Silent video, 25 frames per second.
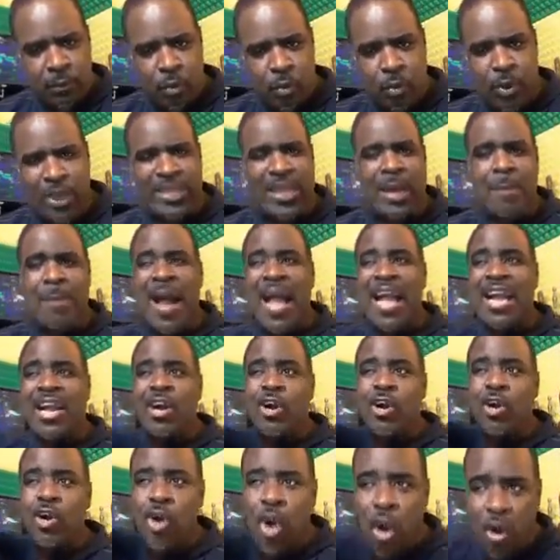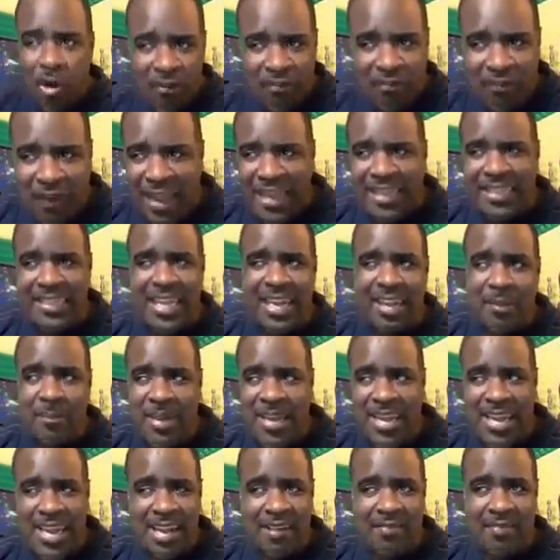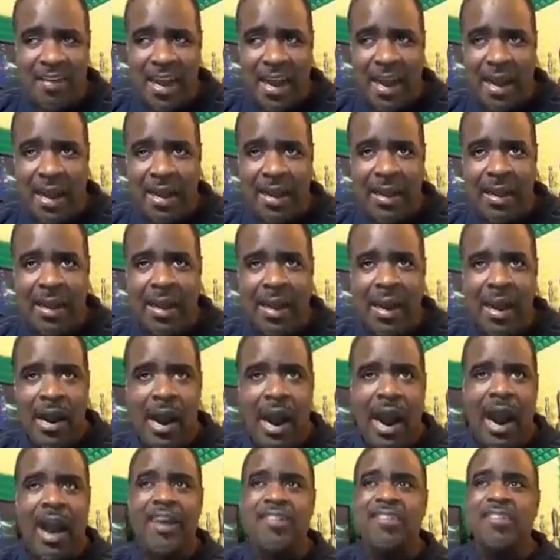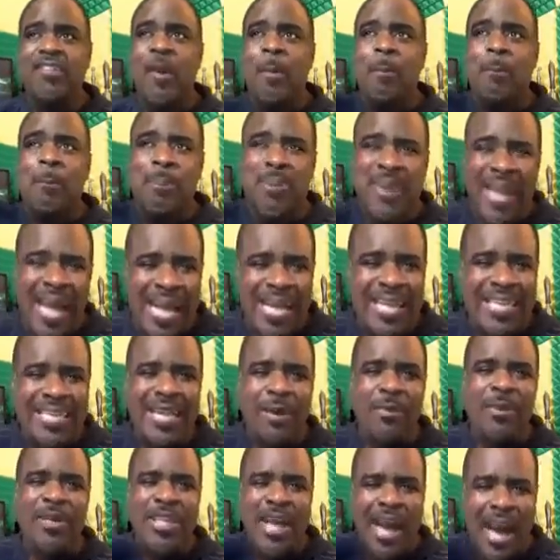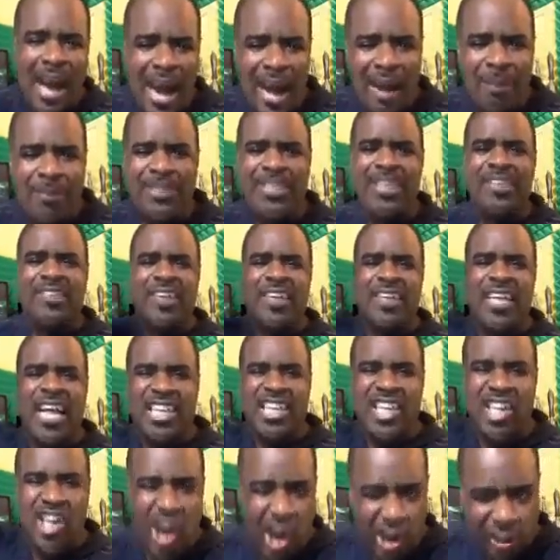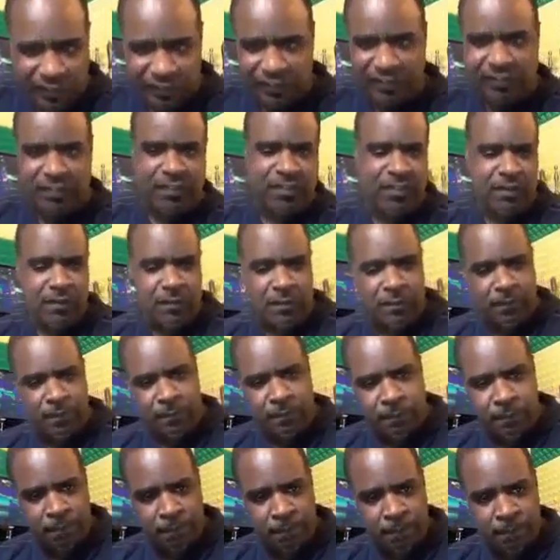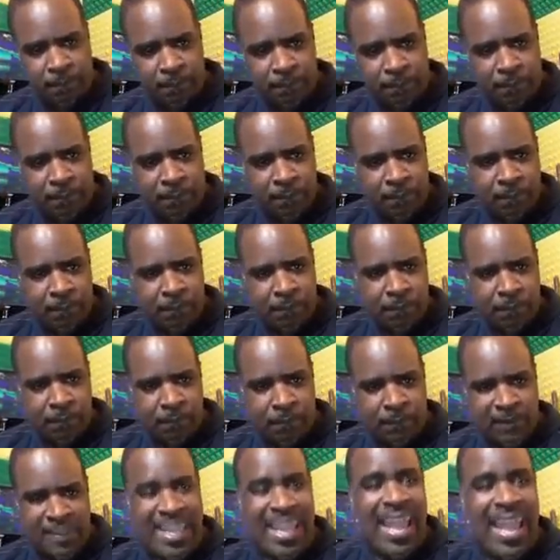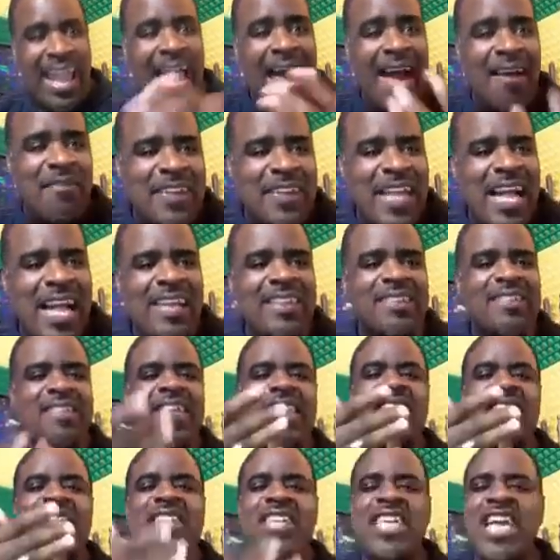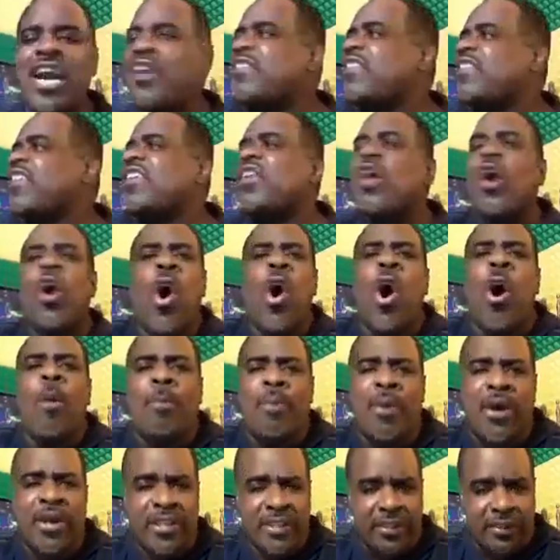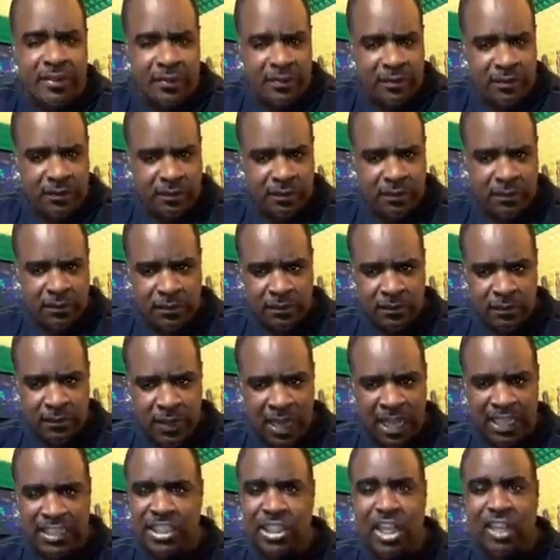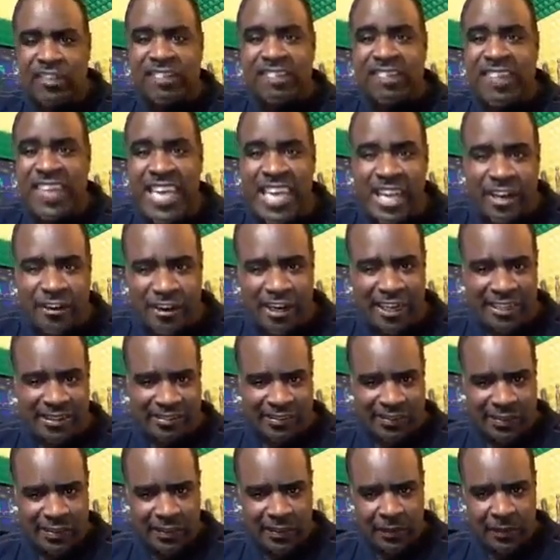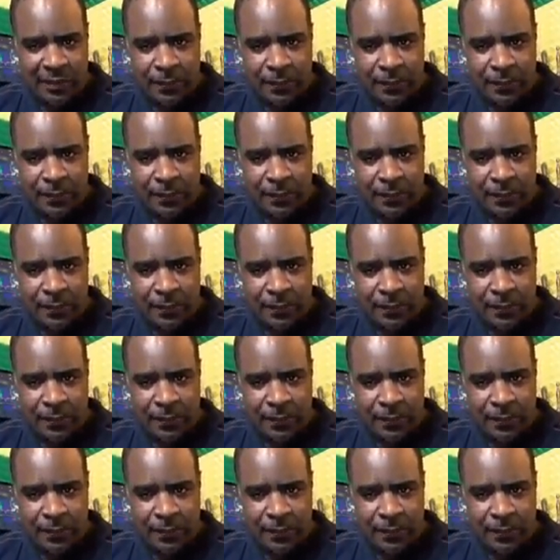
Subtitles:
Whether by glorifying their behavior or supplying them with ammunition and guns. The evidence is there. It's in the open. And it's no secret.